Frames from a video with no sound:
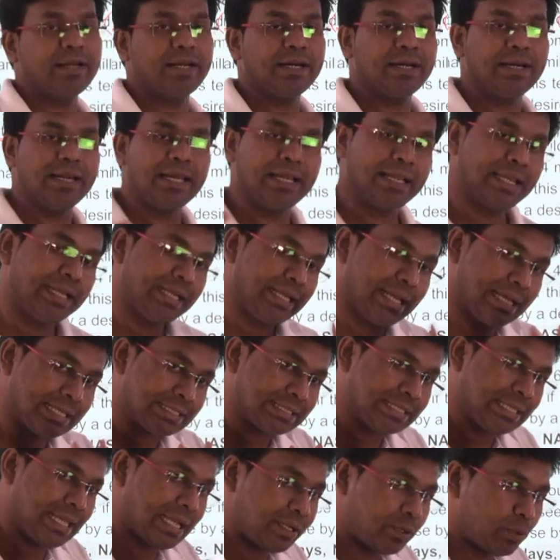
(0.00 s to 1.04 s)
and it
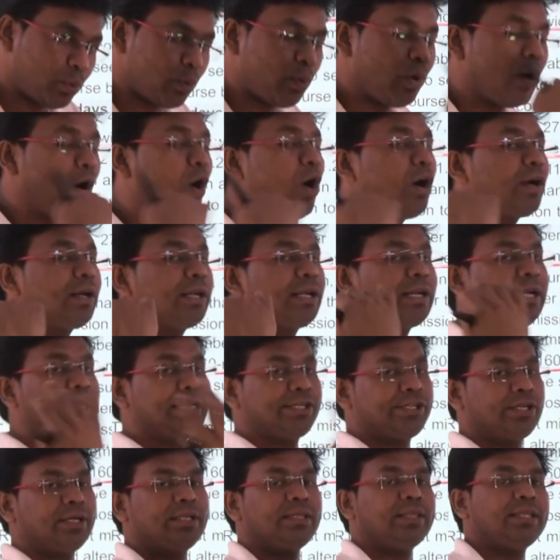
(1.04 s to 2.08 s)
has led to
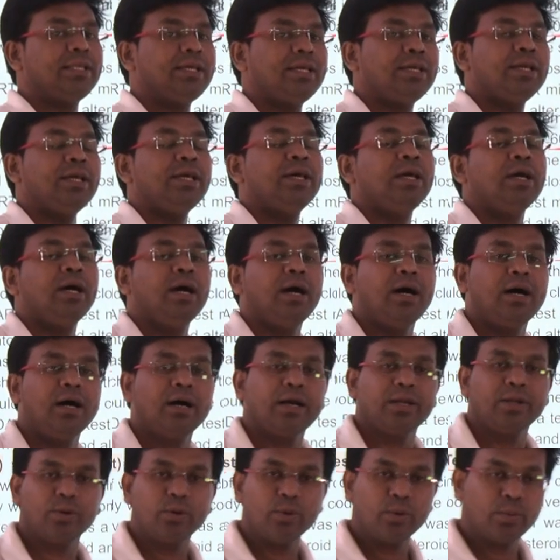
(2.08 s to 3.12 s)
alteration in the
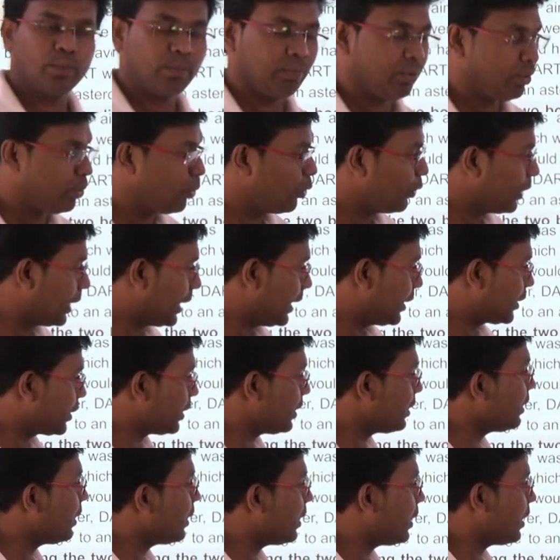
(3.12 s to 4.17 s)

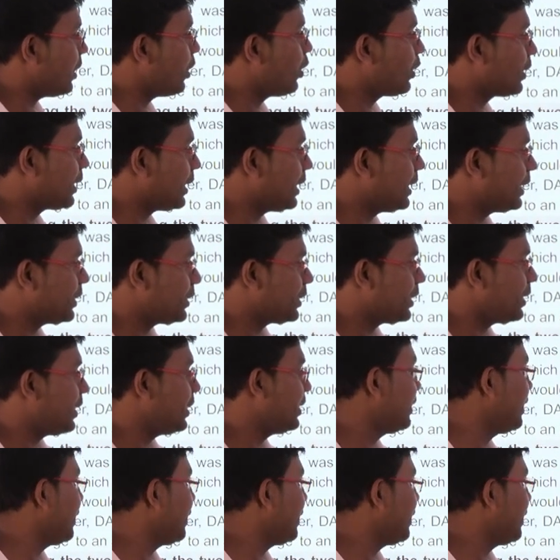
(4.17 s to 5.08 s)
rotation, alteration in